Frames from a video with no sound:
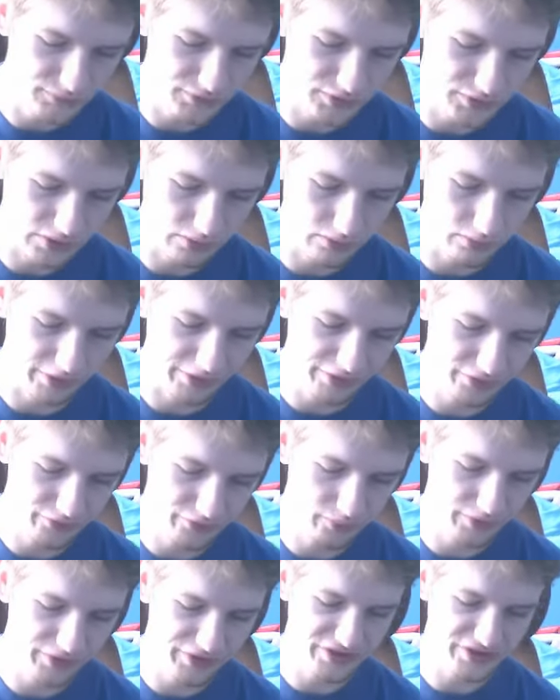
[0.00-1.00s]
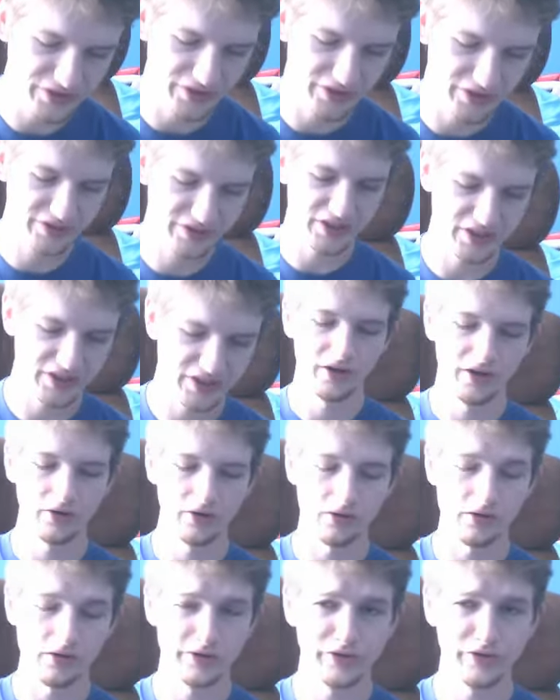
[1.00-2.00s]
So get the 26, and
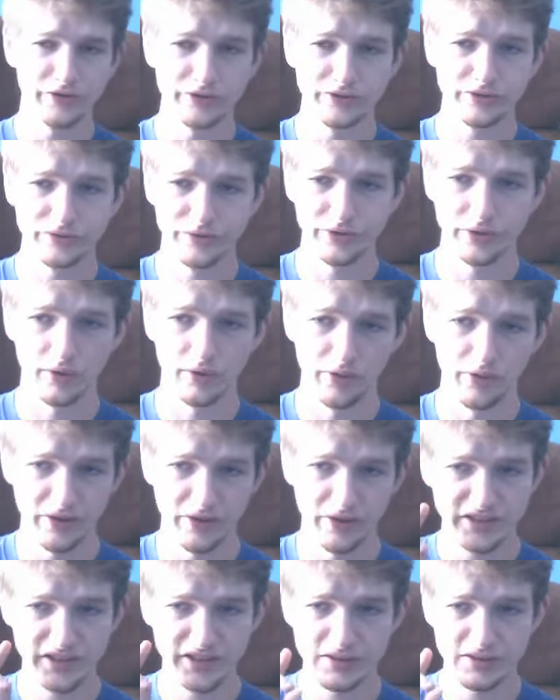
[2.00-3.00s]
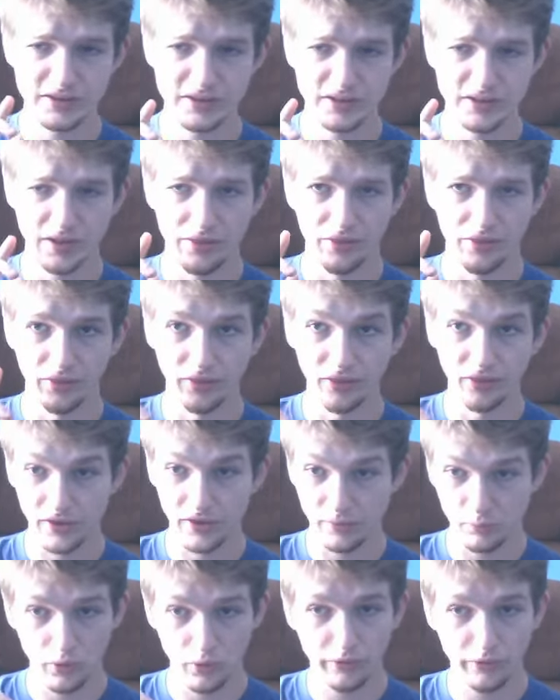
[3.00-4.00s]
on your drill, this is
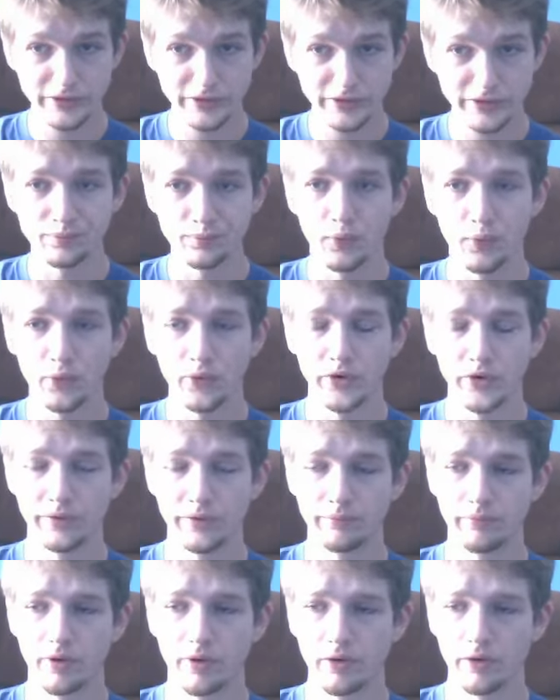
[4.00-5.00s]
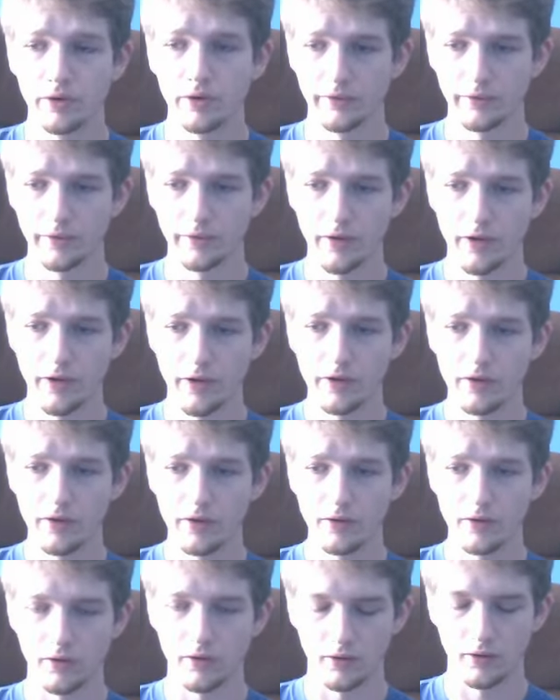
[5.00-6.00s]
the most important part.
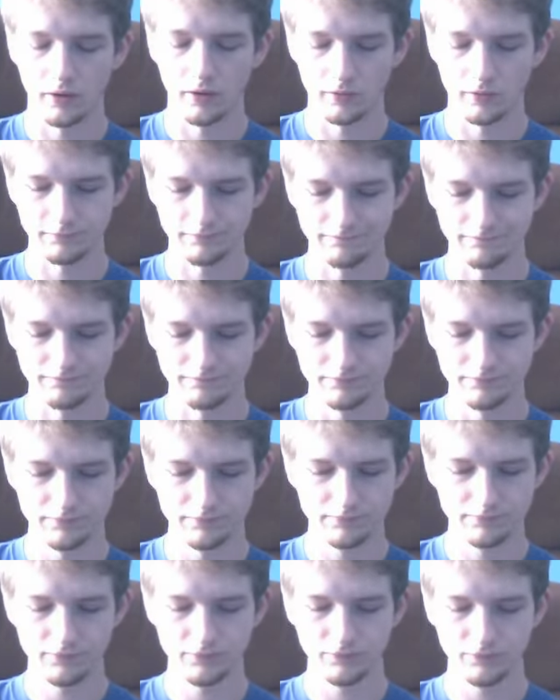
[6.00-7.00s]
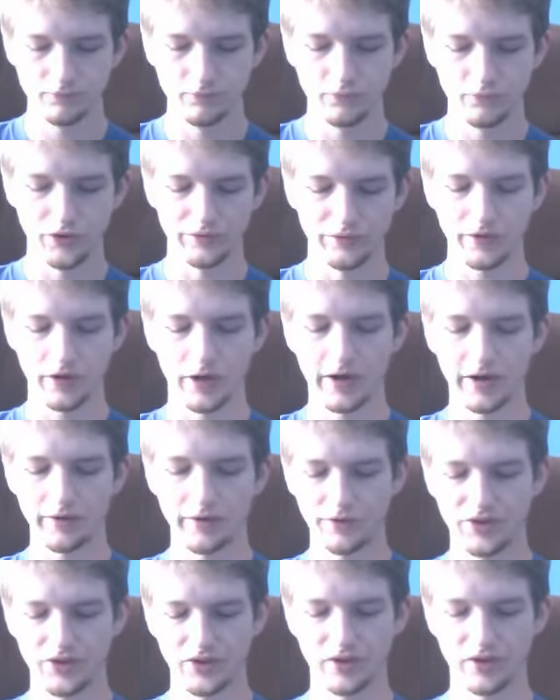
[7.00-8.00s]
When you've got
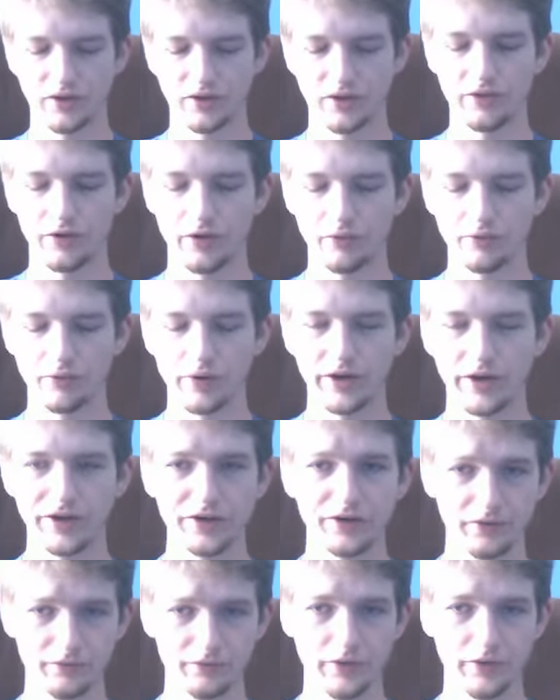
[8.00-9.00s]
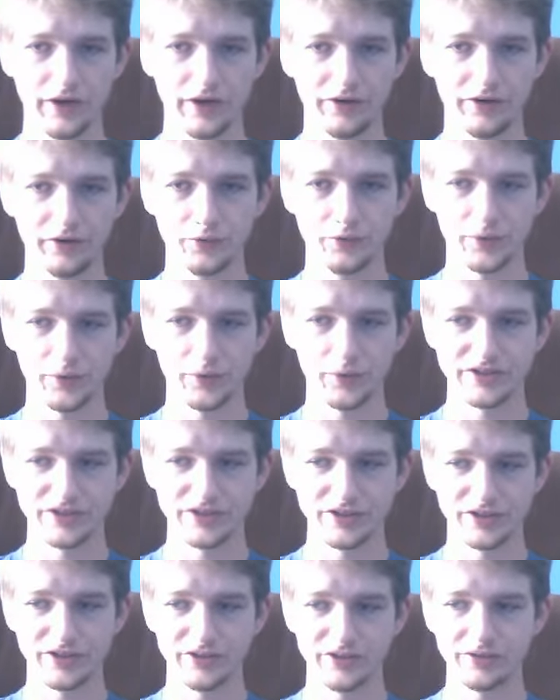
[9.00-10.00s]
everything in there, ready to twist
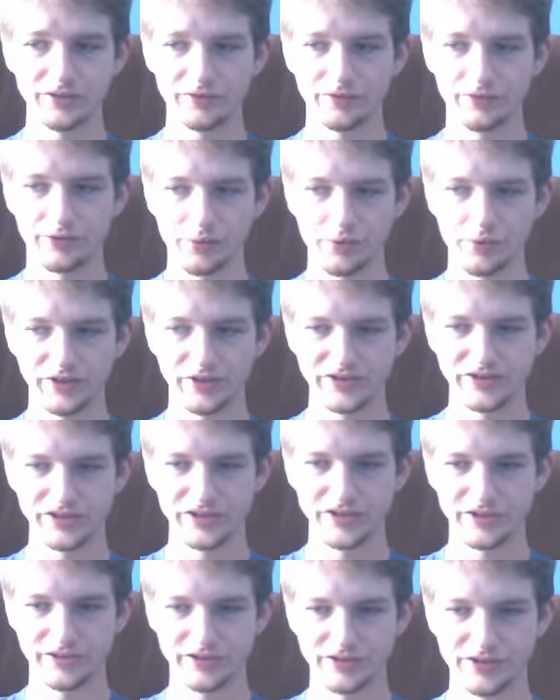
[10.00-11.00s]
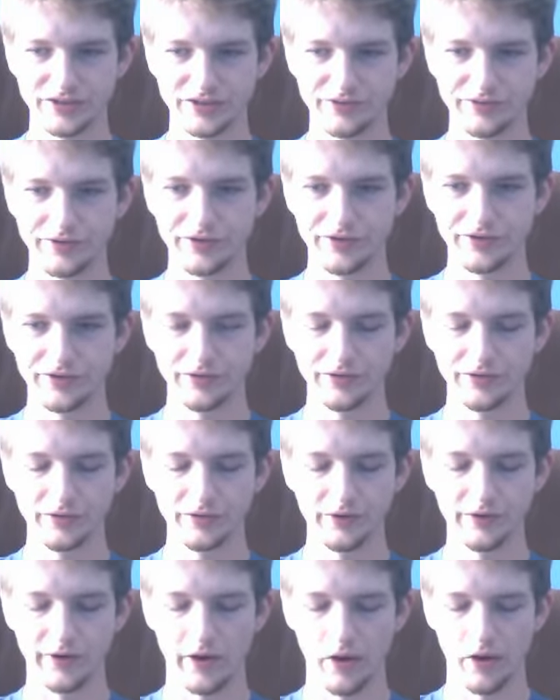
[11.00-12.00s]
it, the 26 and the
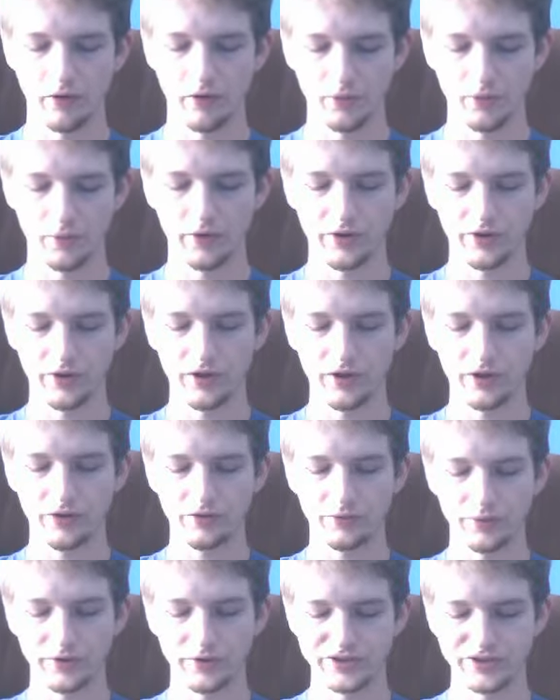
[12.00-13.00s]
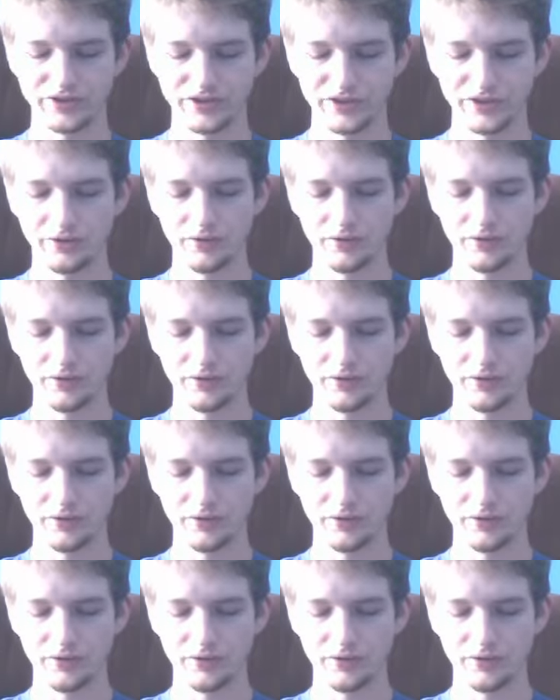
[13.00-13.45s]
now 28 twisted,